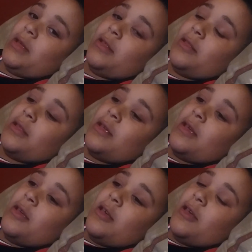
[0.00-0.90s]
States,
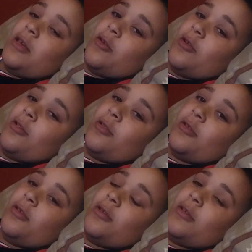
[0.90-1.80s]
it'll
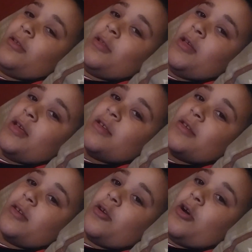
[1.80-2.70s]

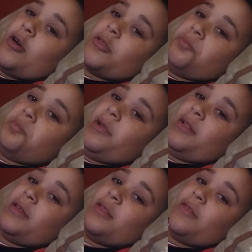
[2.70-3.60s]
cost
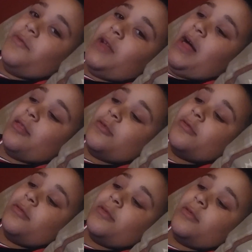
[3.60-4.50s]
billions of
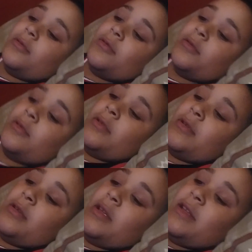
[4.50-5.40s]
dollars,
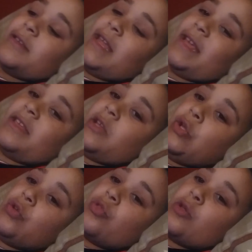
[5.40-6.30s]
take
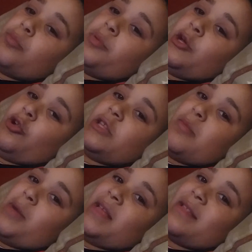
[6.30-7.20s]
years to build,
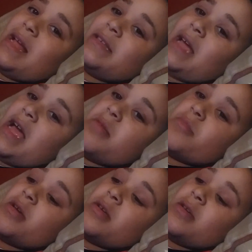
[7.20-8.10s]
and by that
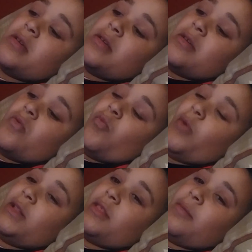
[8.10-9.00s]
time,
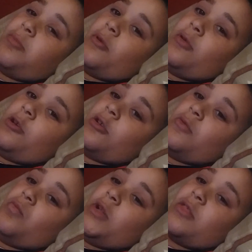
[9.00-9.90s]
what's
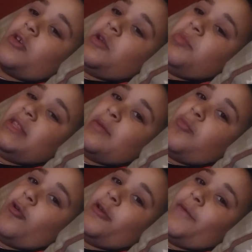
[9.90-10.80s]
going to be the
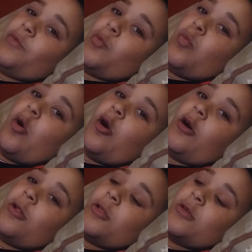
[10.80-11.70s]
point of the
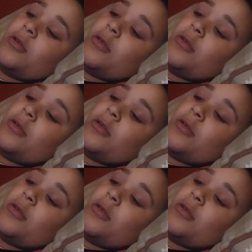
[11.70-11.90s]
wall?